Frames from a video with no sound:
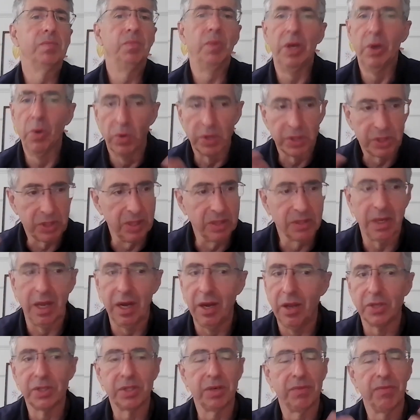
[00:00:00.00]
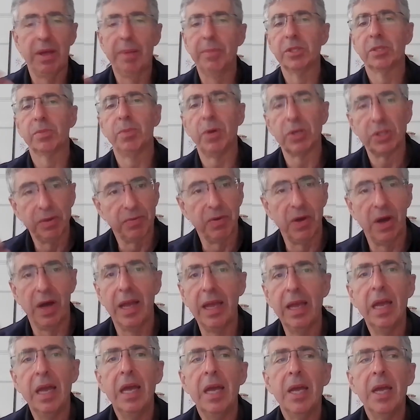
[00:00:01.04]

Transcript: we launched things like Last.fm and Spotify,